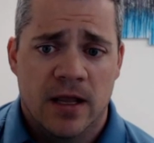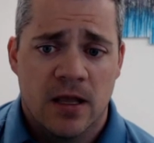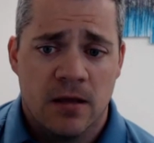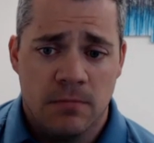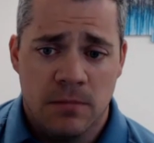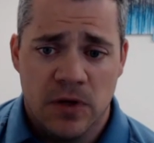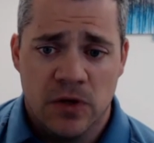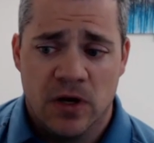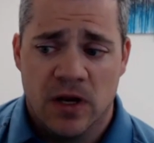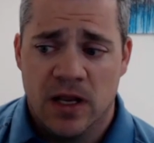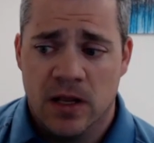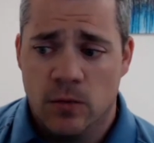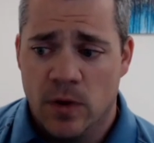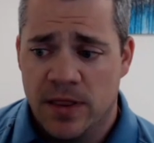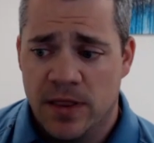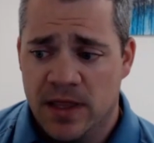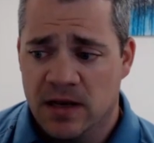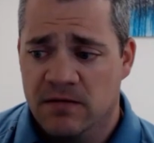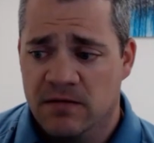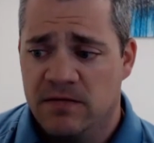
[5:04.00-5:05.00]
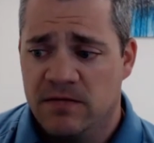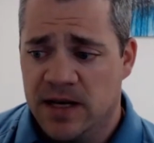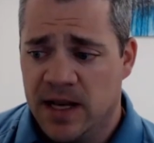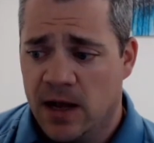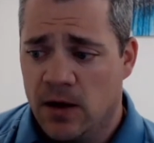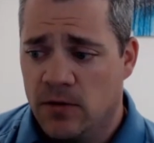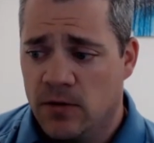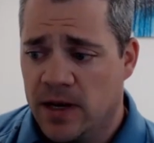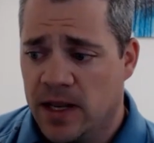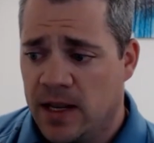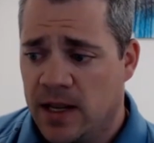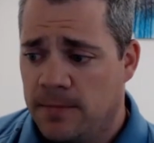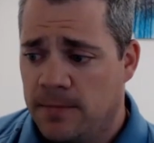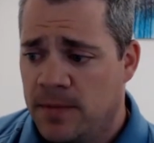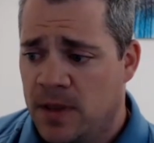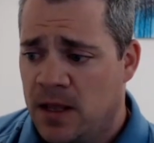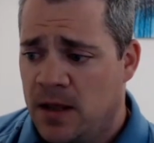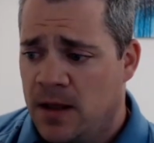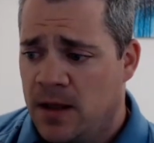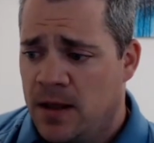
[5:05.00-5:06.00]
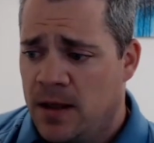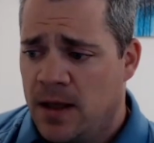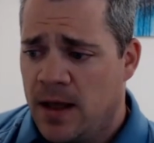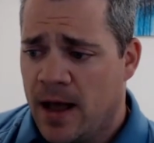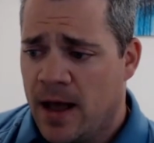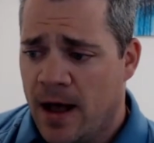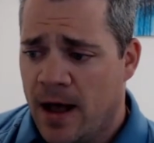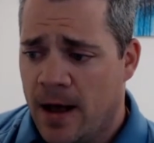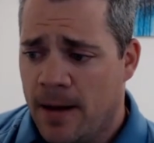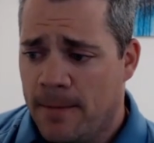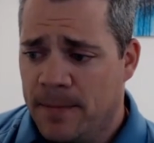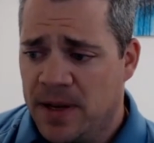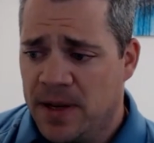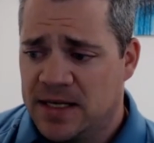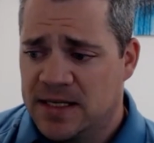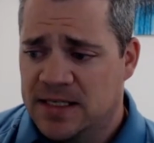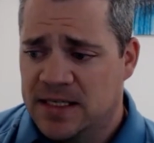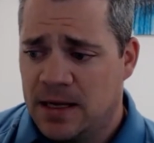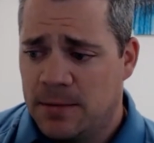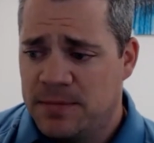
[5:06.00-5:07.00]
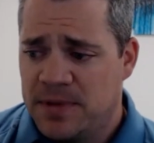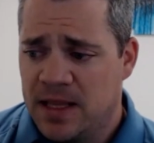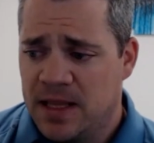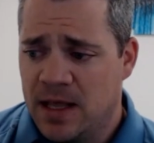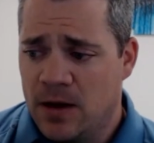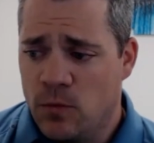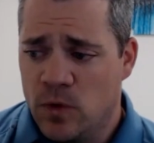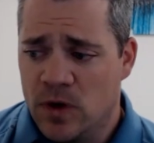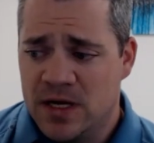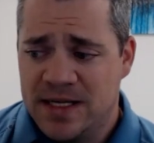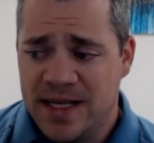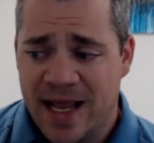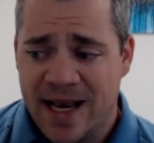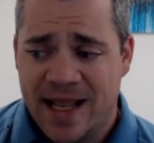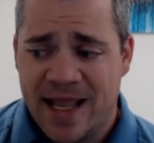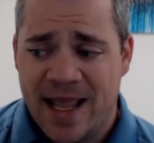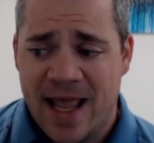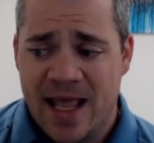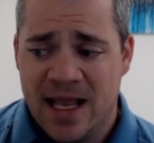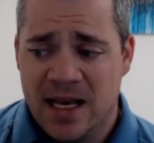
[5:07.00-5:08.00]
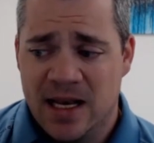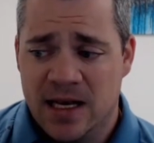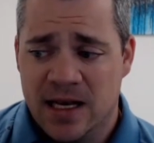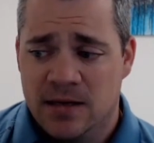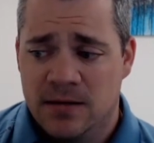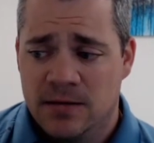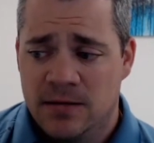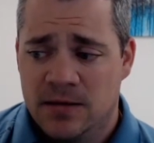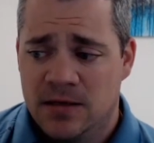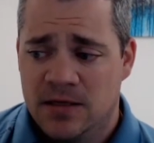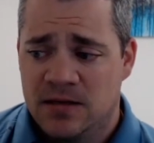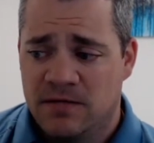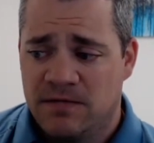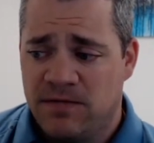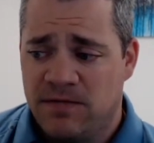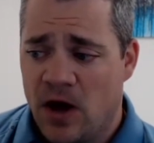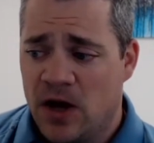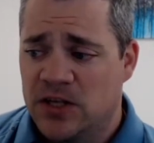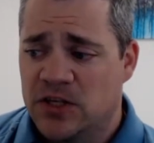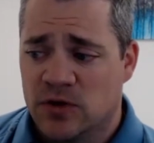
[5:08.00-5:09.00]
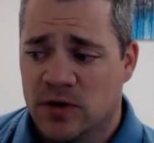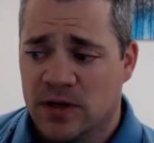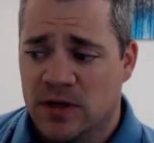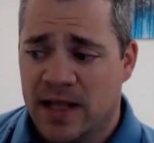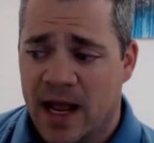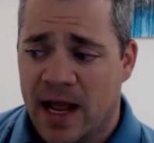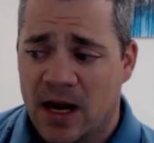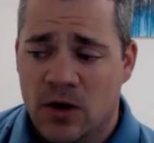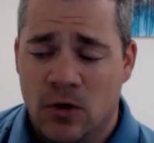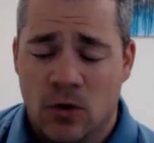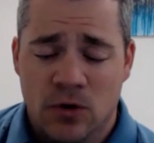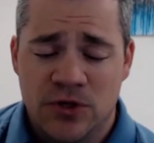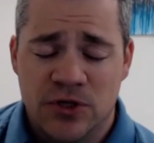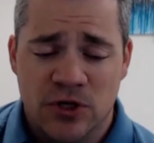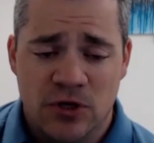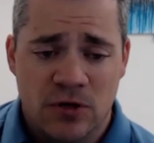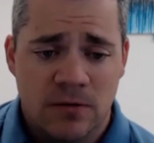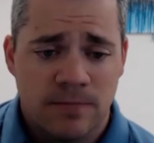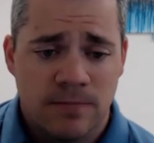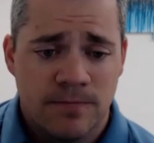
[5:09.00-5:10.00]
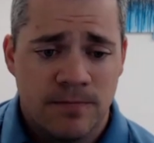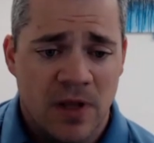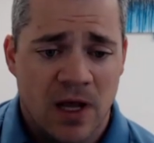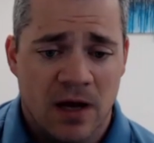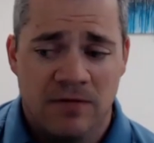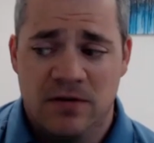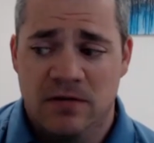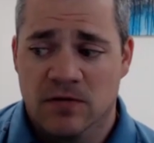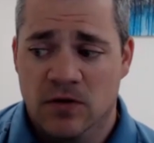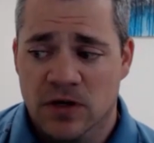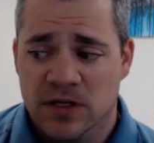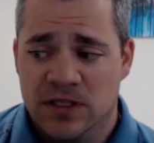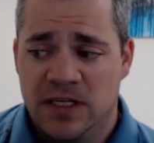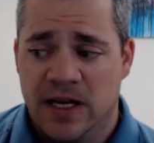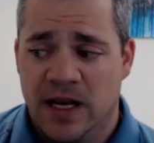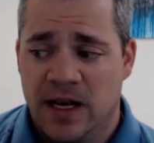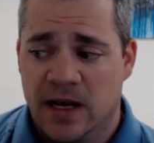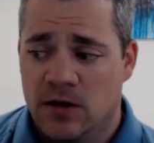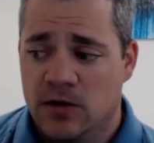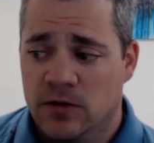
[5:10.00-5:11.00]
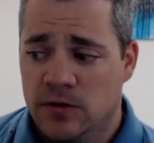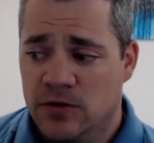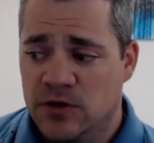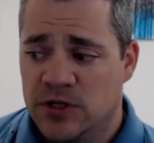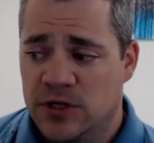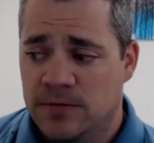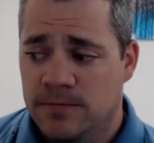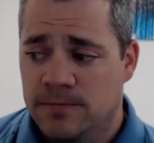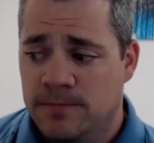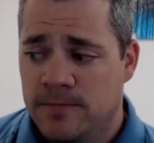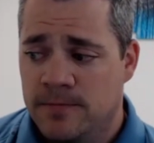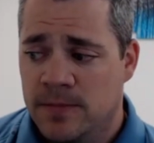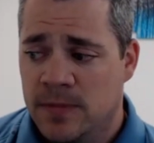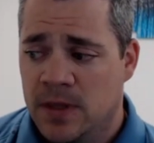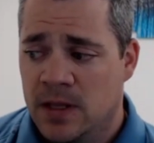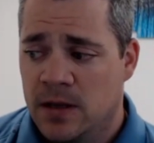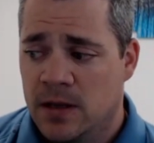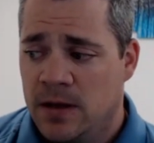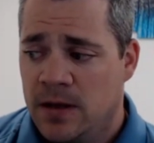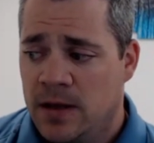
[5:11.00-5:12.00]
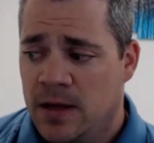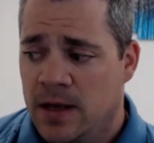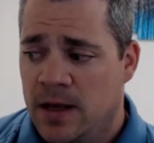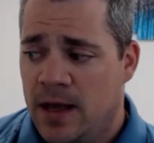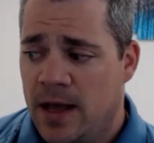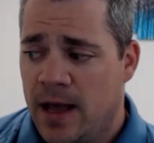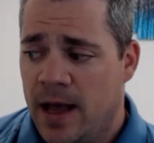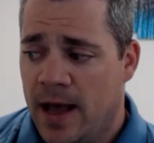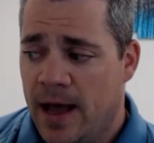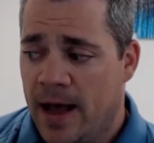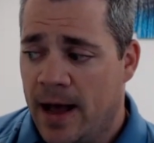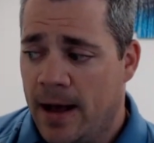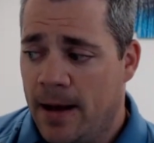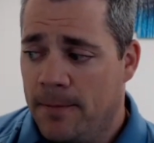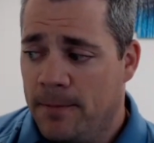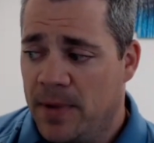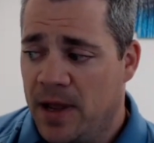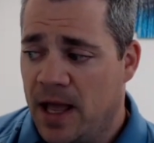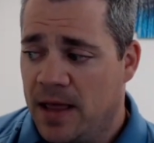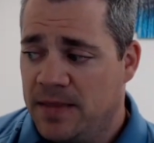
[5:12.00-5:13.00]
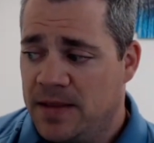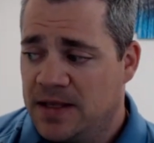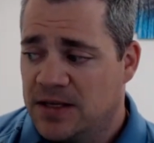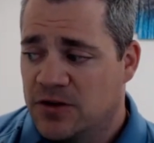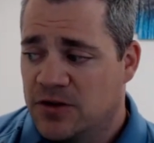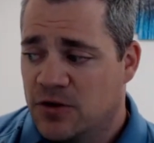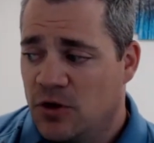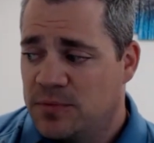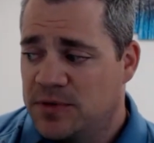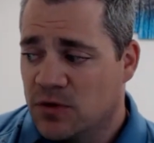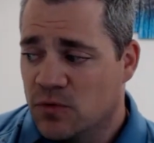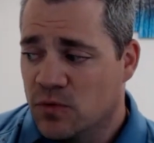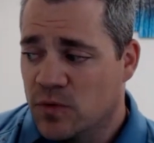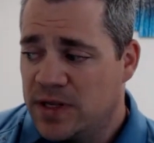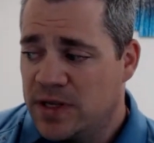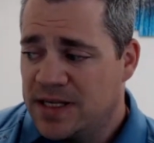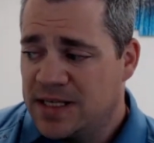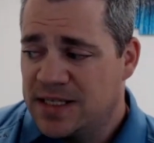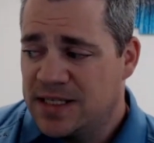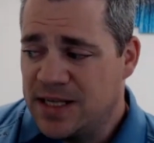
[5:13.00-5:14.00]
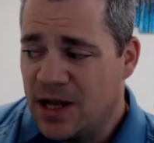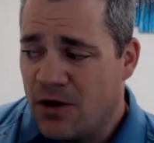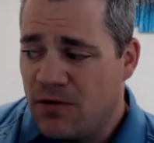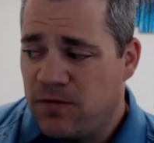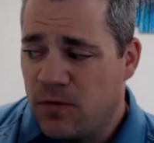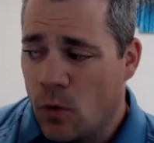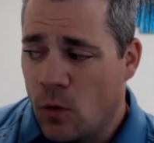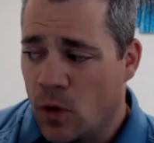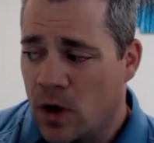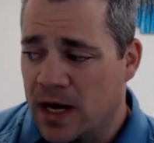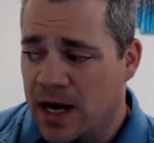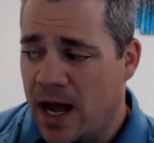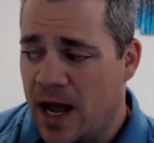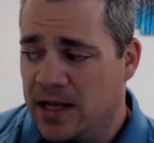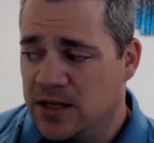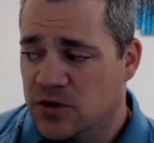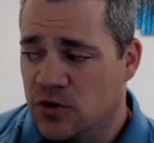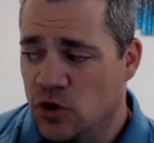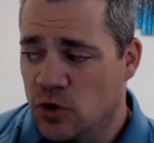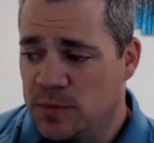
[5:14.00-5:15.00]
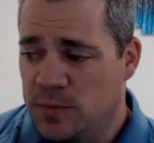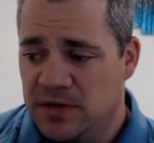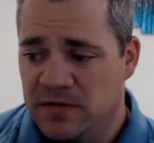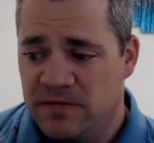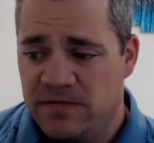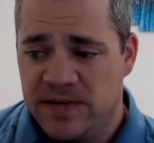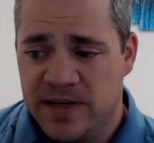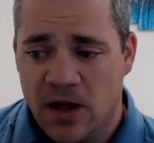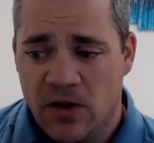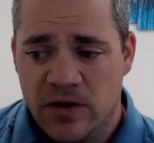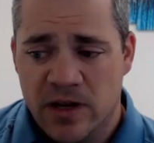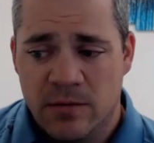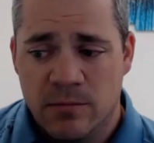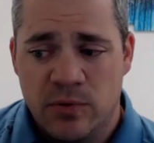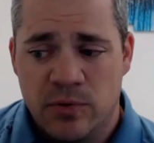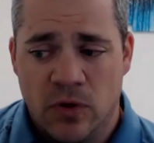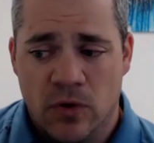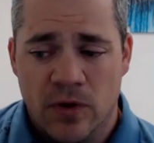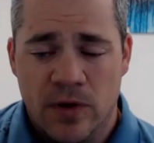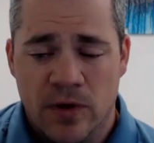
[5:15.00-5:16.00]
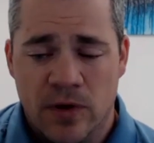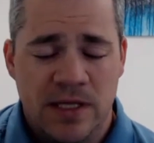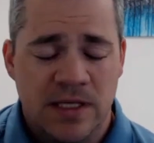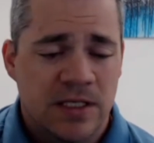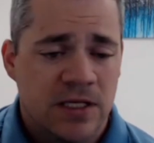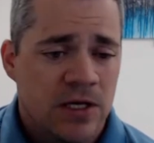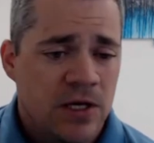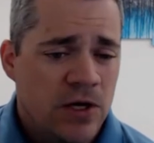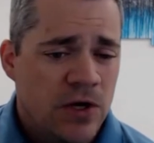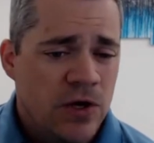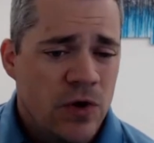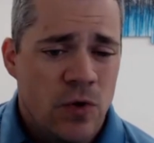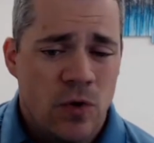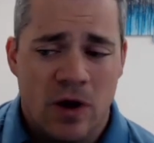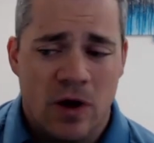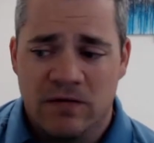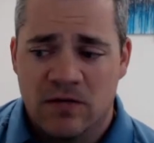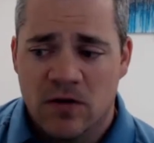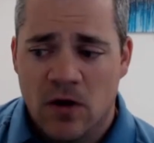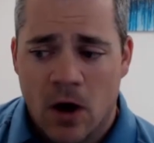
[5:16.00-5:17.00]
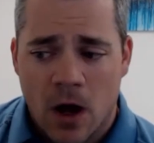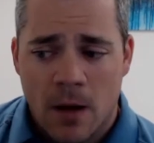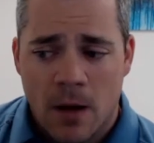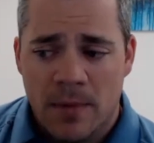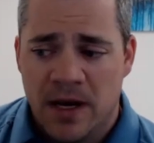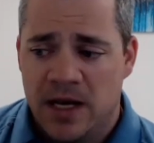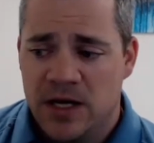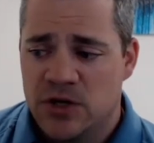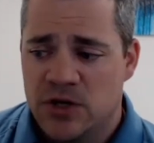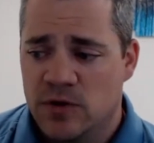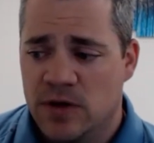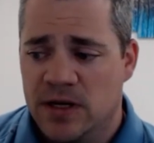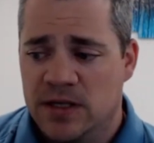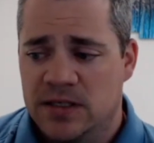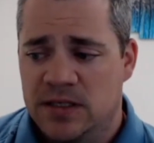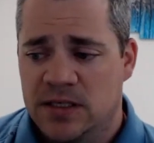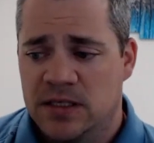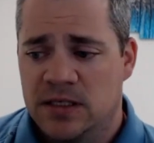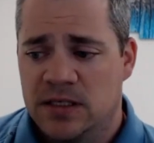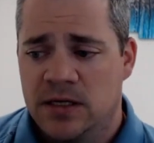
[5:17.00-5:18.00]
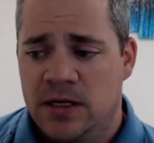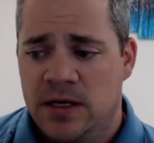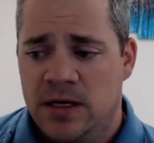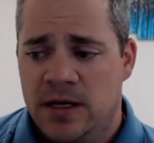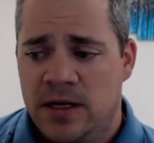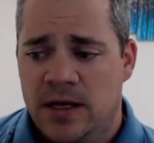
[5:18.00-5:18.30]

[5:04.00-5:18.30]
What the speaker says: community within Fidelity. It's something that we're dedicated to fostering that culture of diversity and inclusion. And these groups are really self-organized groups of Fidelity employees who have common interests,